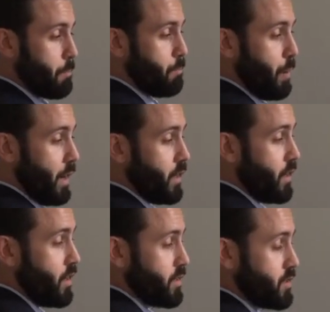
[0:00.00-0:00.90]
but
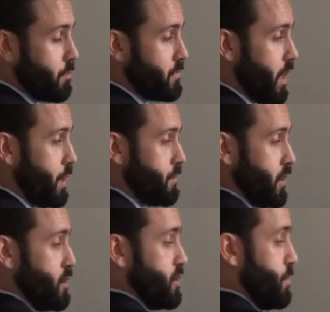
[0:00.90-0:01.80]
sometimes it
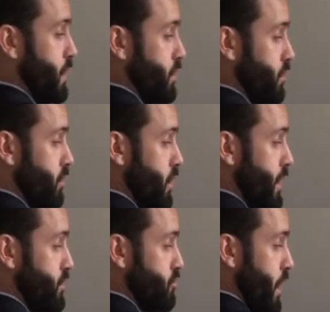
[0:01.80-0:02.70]
can just be a little
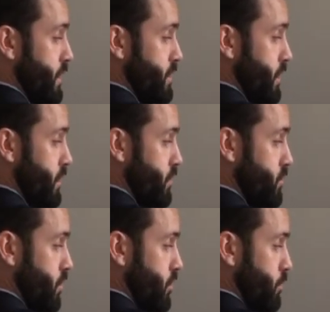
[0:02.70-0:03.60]
less drastic,
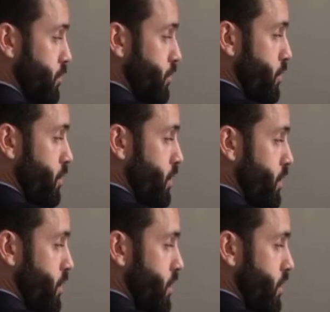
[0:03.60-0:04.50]
so a little more forward,
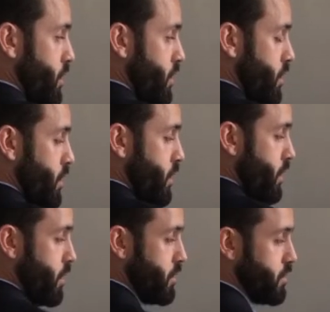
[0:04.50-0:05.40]

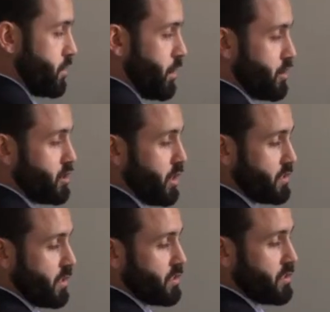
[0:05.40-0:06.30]
to where
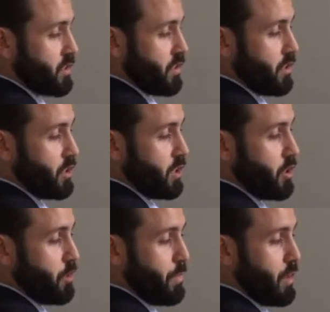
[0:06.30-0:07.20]
it's just a
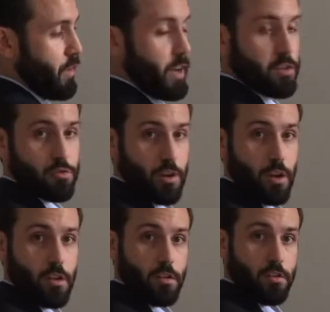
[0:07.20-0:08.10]
little bit of
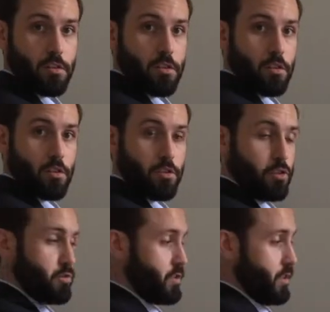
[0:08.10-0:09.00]
extra
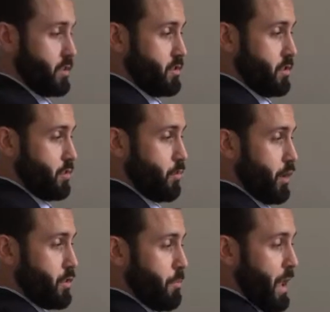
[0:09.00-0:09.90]
looseness
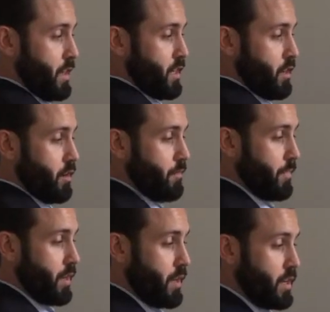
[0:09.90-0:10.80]
throughout the back here.
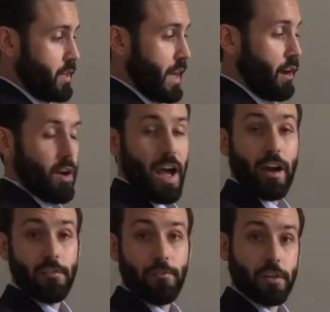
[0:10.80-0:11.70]
Now, how
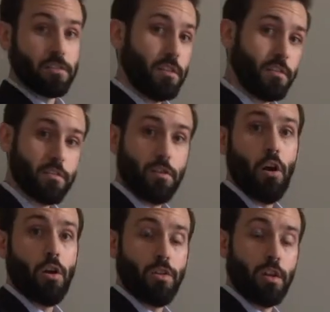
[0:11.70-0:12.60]
to fix these
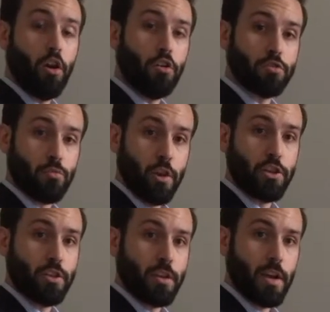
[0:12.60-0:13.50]
are in the
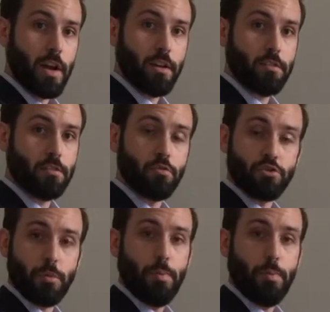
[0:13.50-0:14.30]
alteration guide, so jump